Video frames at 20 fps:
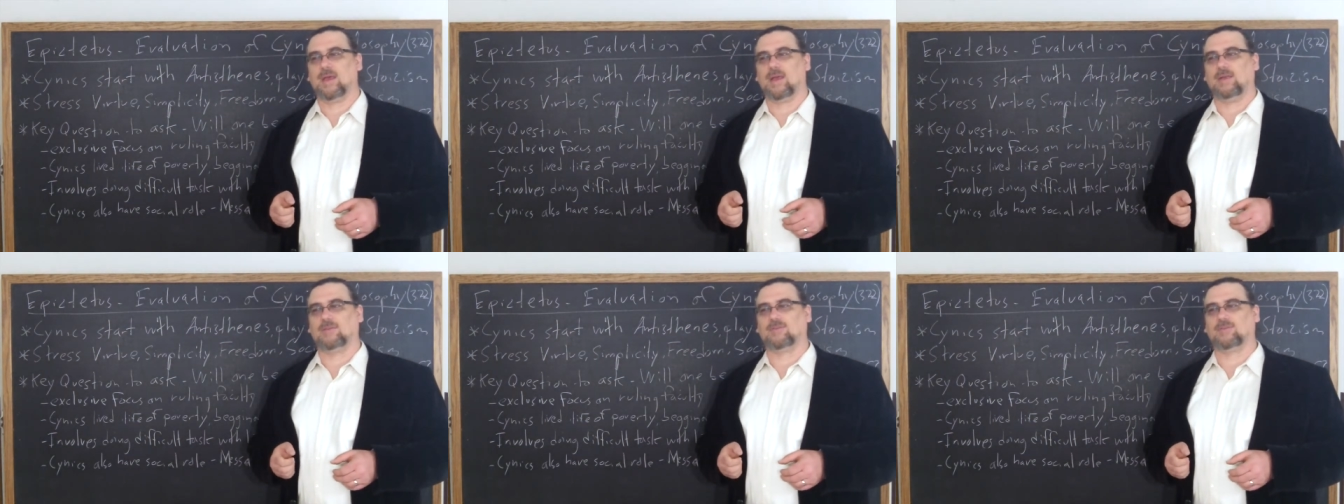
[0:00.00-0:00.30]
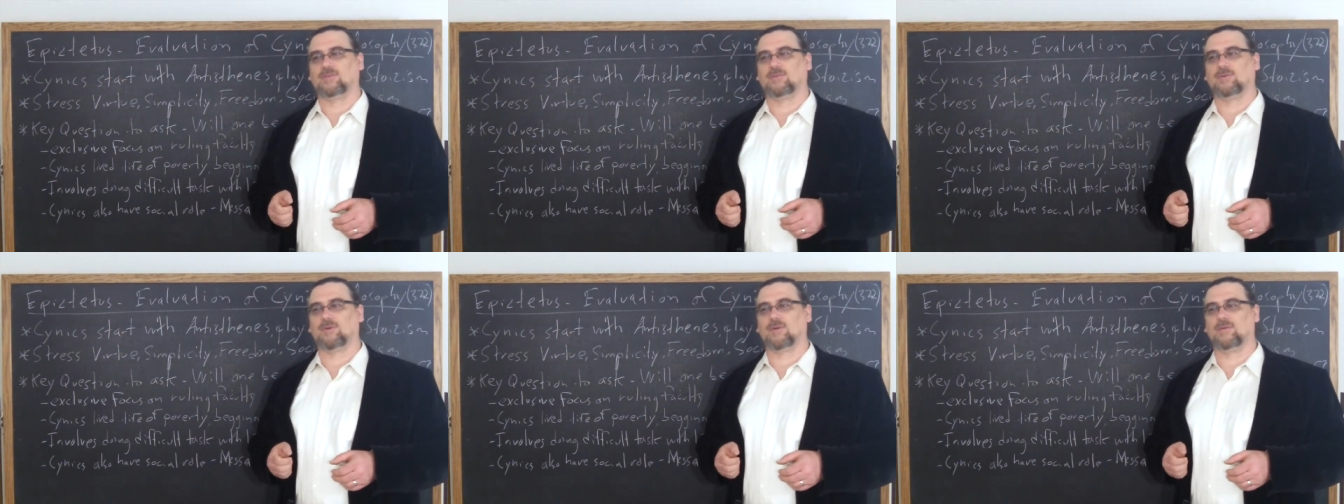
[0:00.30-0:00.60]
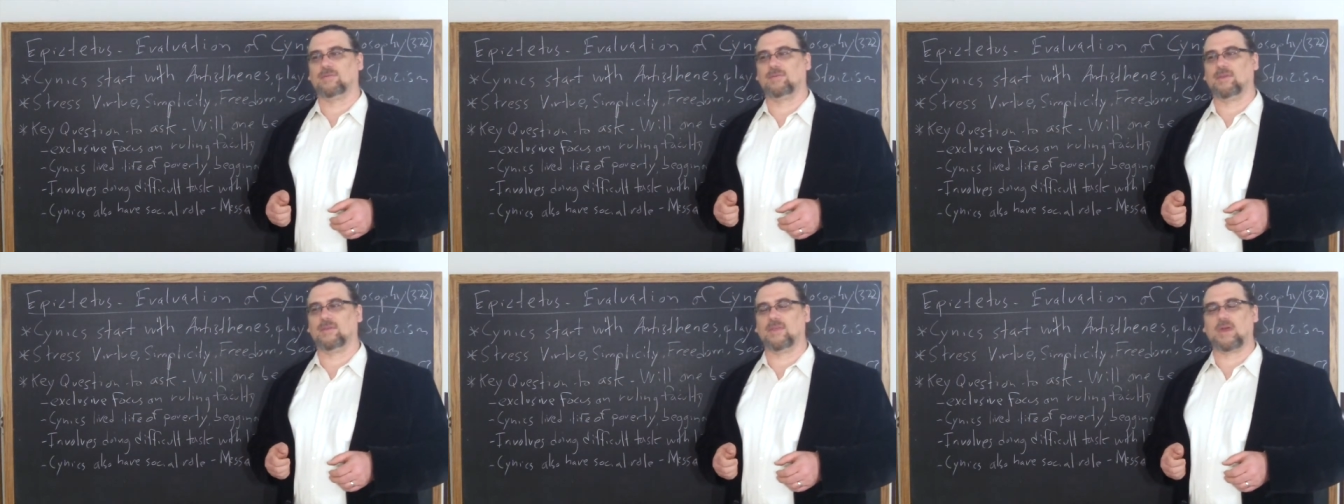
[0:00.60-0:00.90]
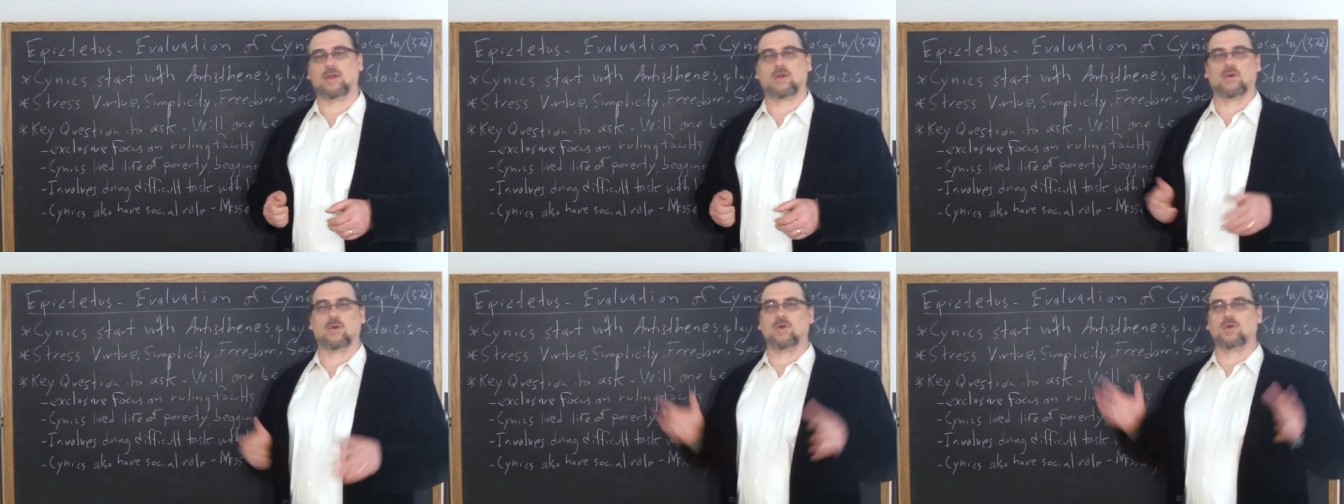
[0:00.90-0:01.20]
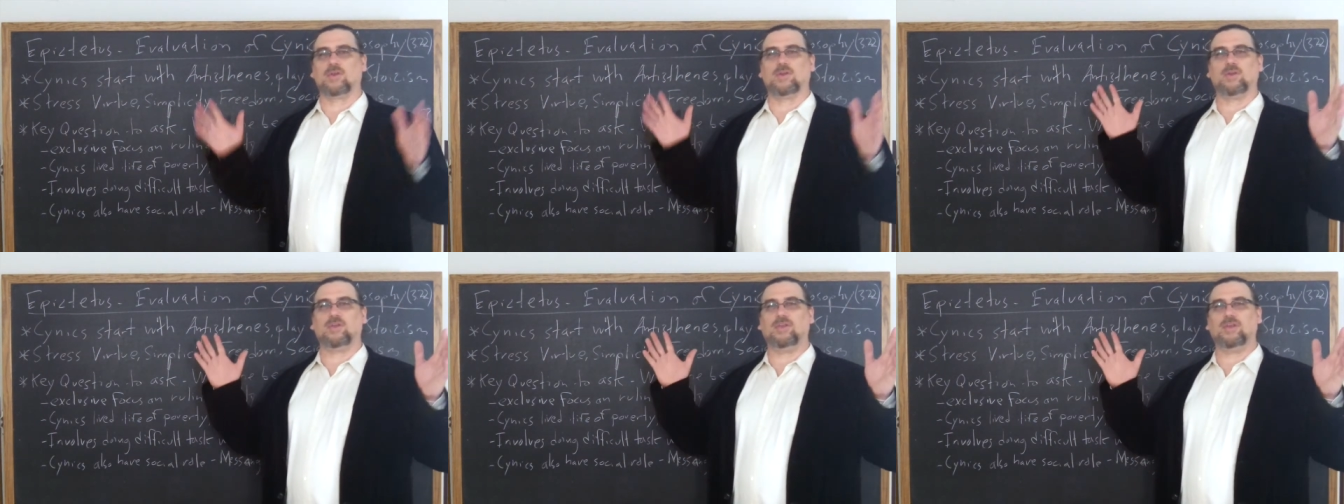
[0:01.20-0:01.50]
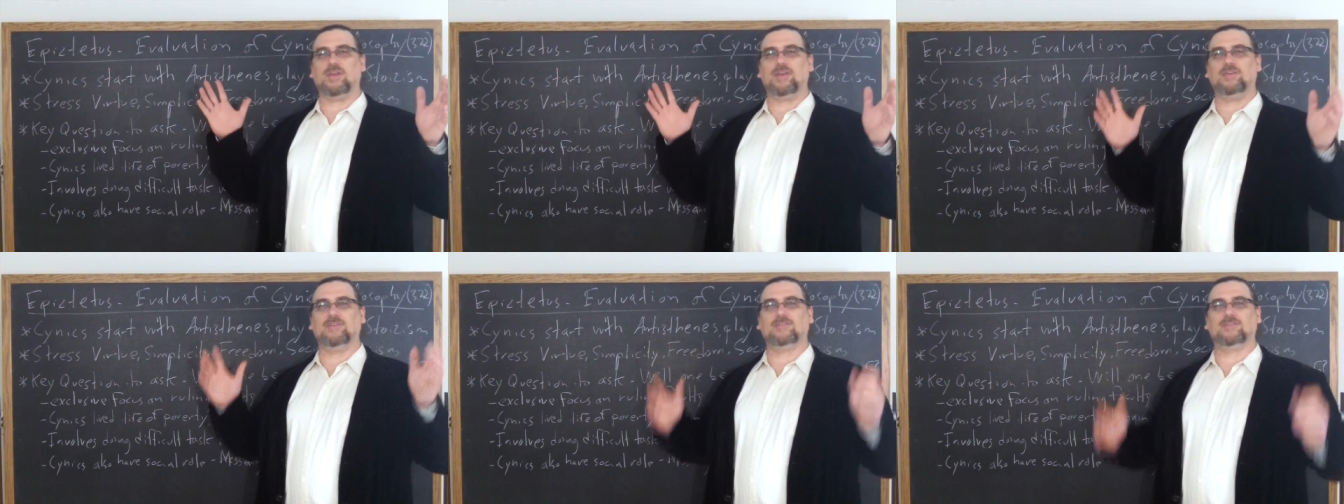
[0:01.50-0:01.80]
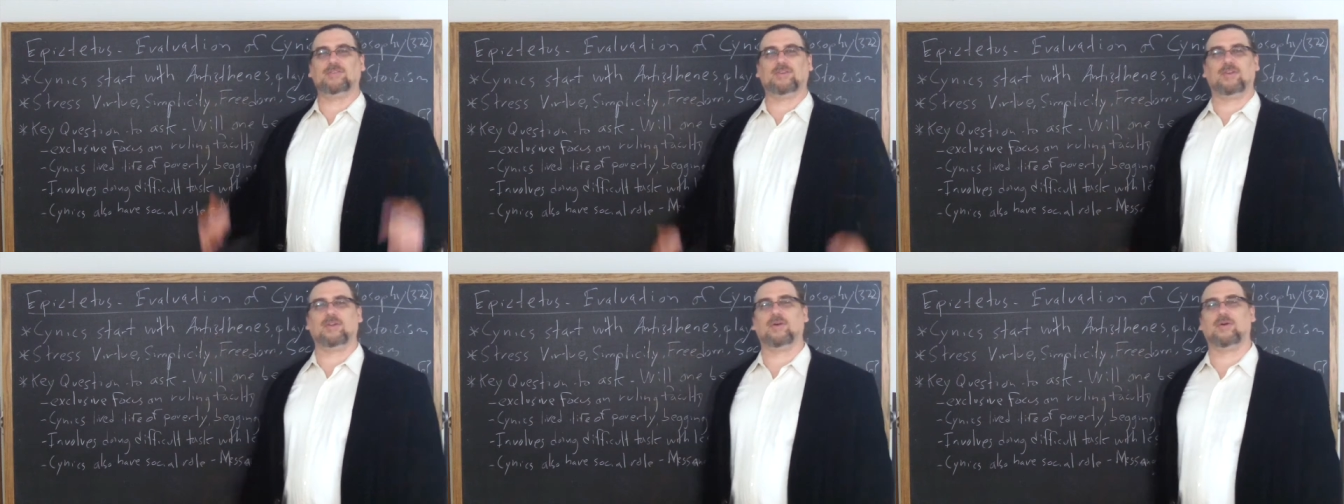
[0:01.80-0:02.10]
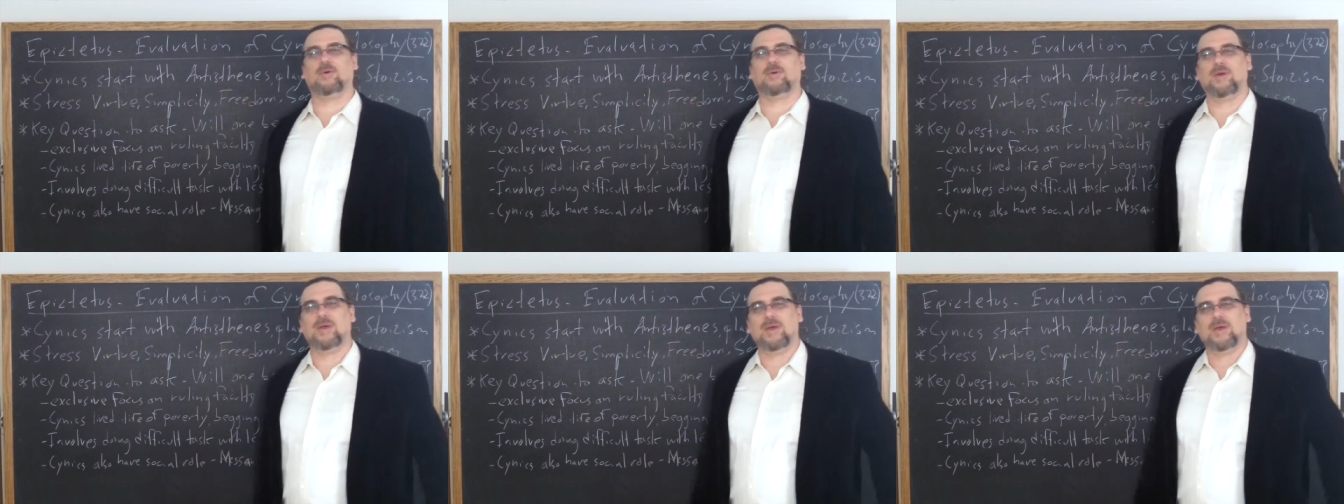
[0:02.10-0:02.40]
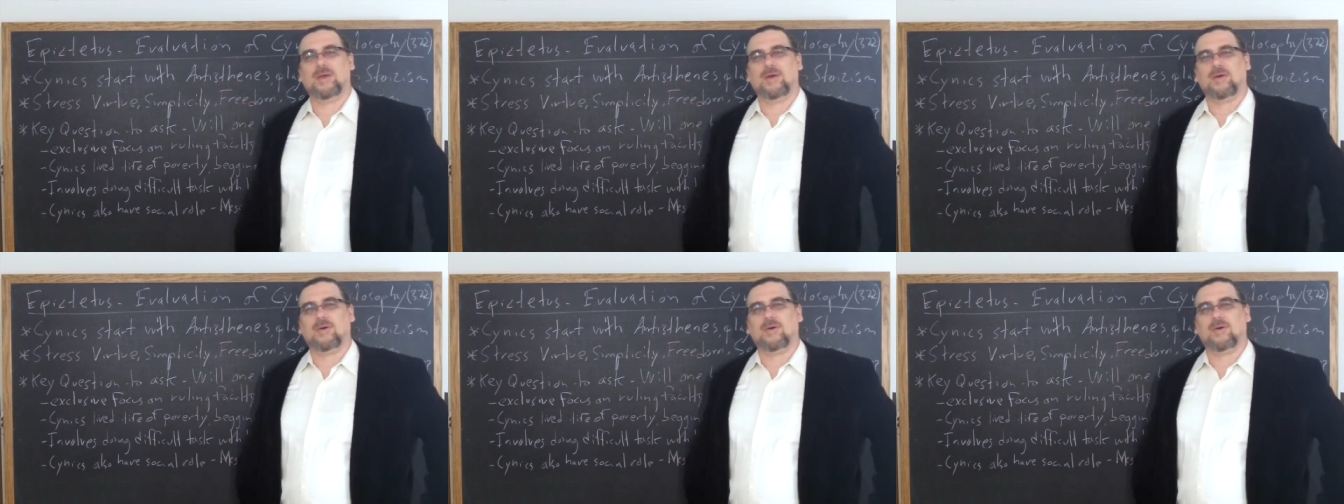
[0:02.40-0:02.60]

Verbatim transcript: It's the sort of thing that Hercules, you know,